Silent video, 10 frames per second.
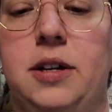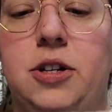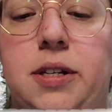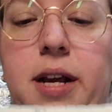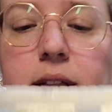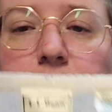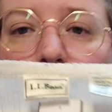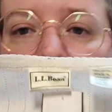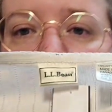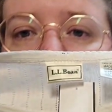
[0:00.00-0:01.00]
Just like a
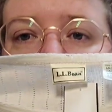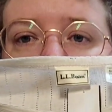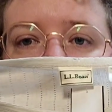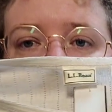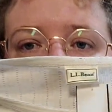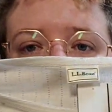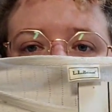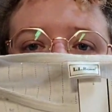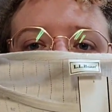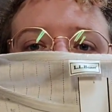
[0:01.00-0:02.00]
little tiny floral
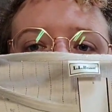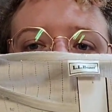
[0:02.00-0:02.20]
print.